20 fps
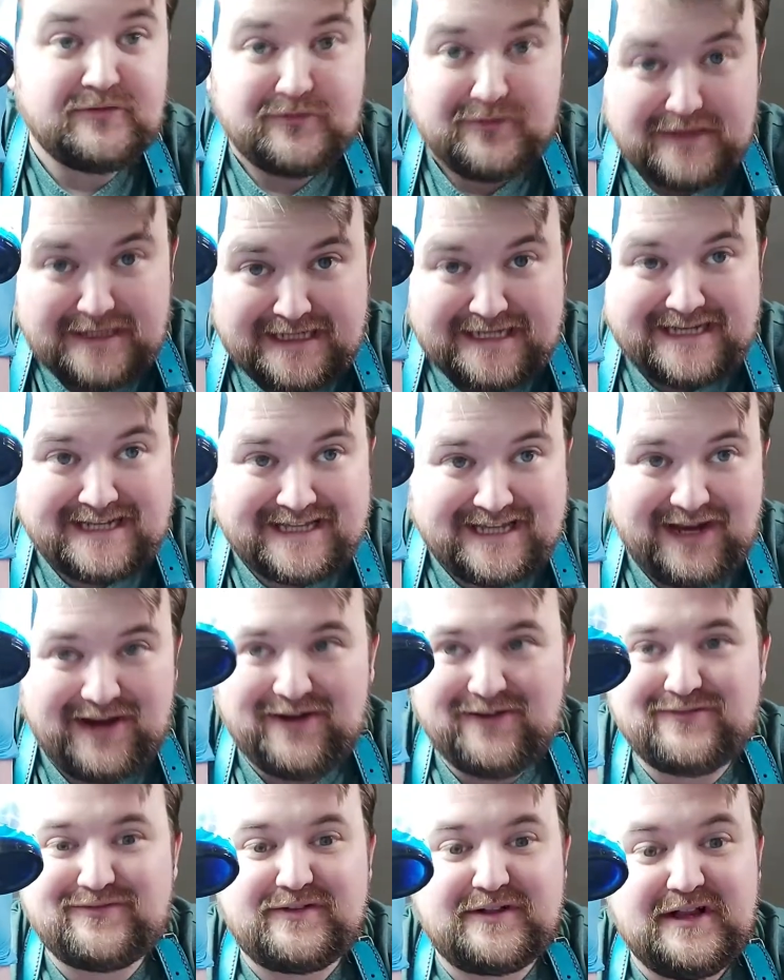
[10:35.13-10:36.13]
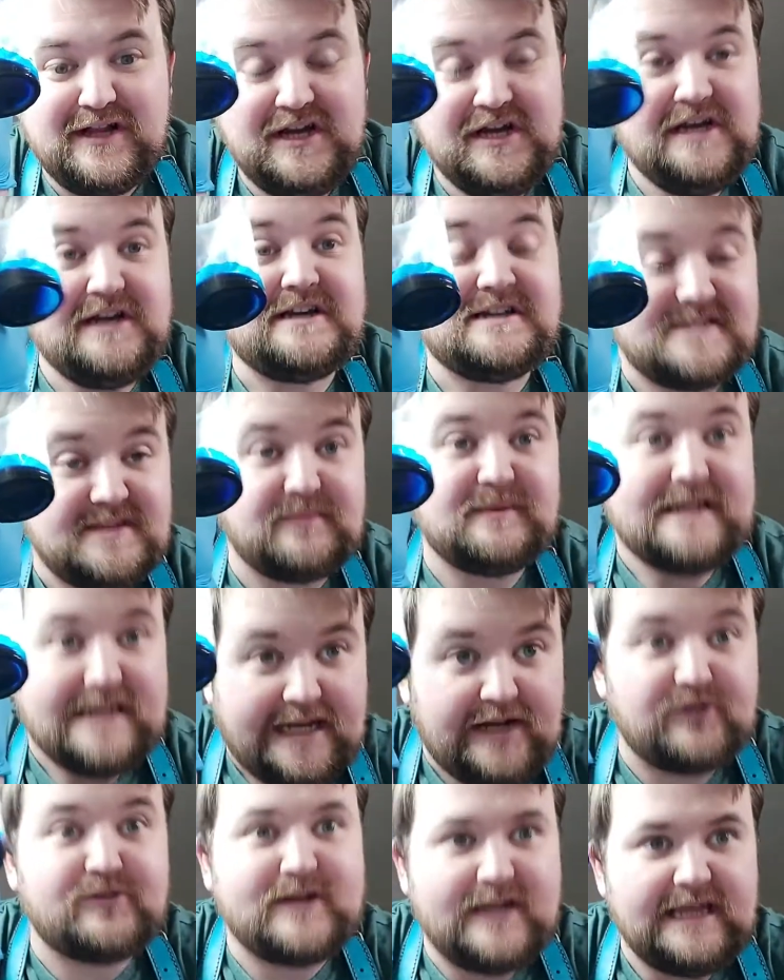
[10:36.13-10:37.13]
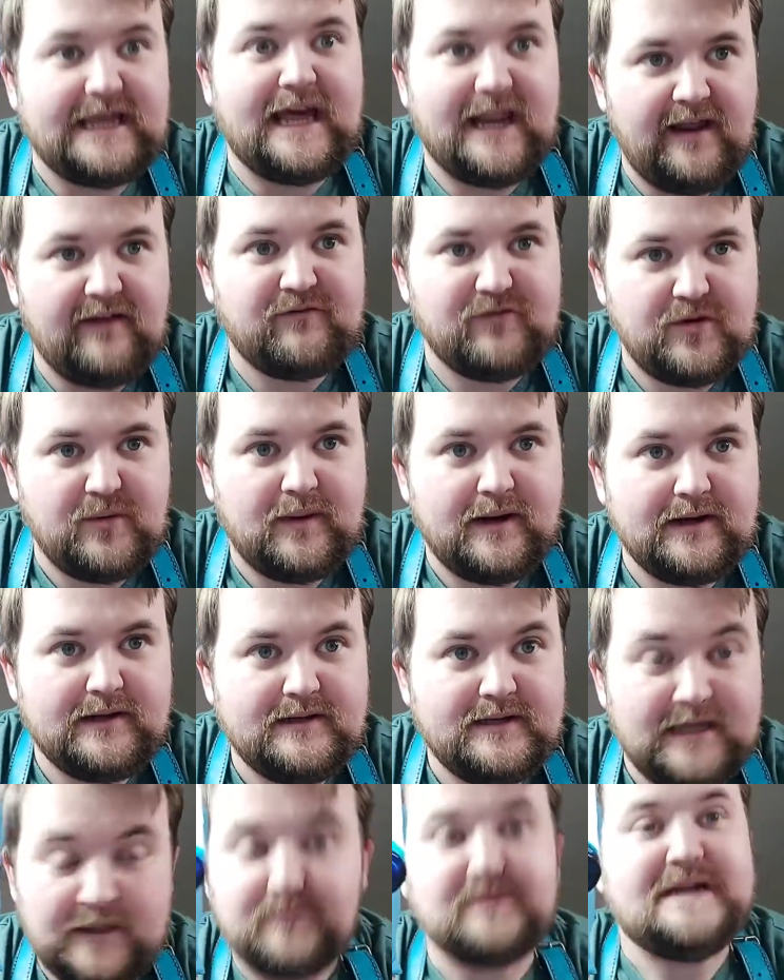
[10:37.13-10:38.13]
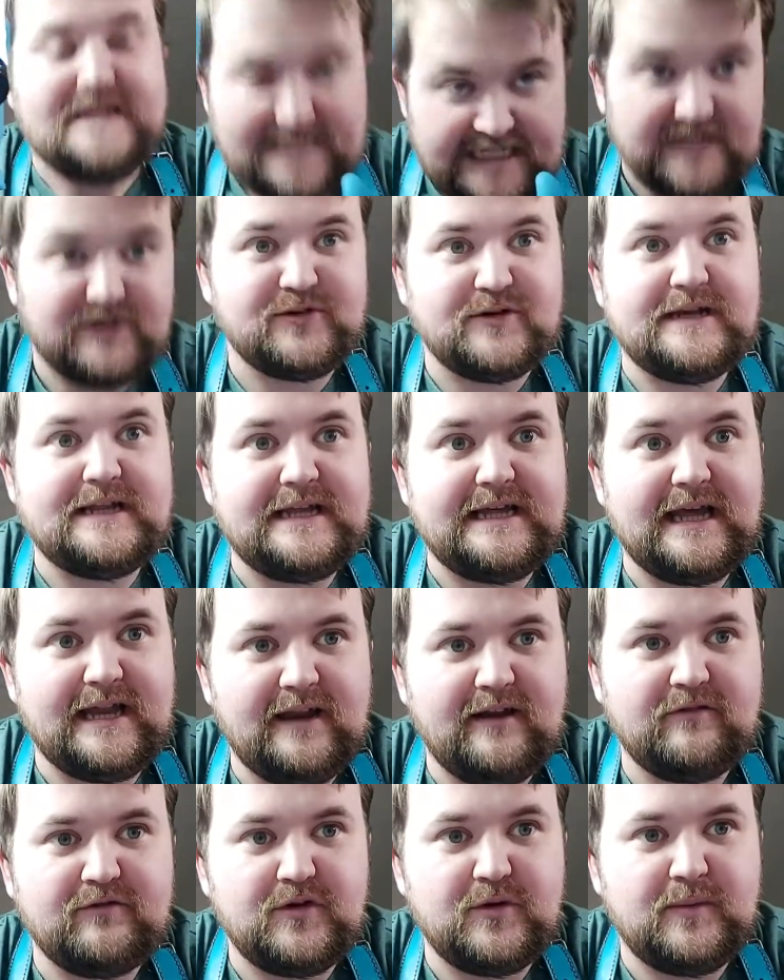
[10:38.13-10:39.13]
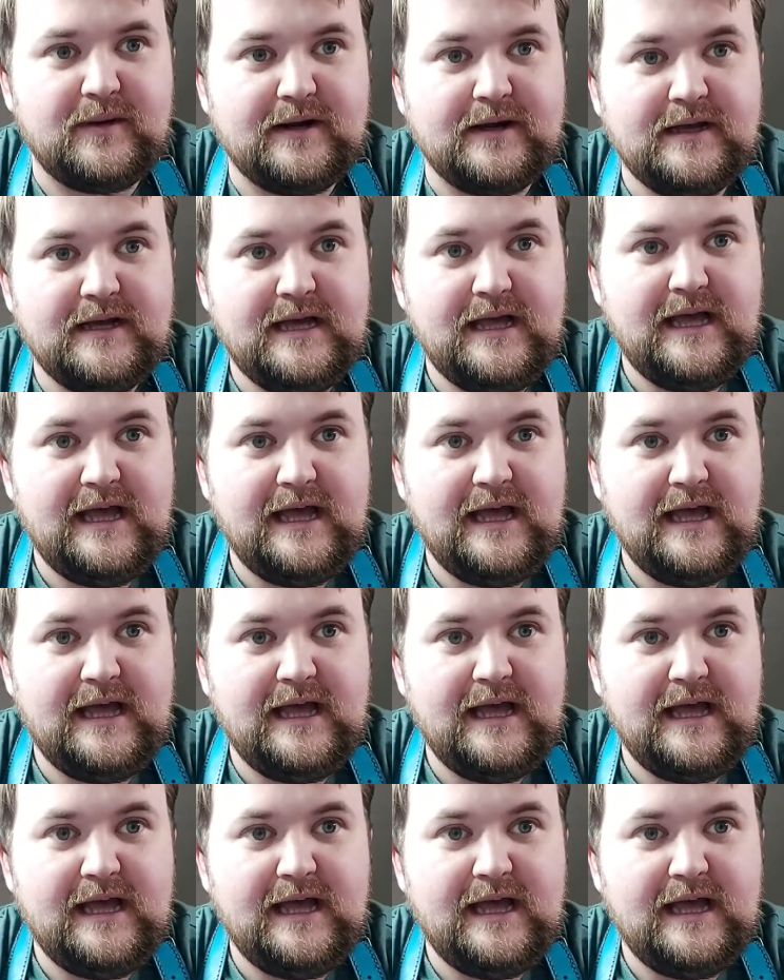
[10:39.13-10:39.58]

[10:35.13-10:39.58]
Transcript: really careful because it will literally get everywhere. It will literally get everywhere.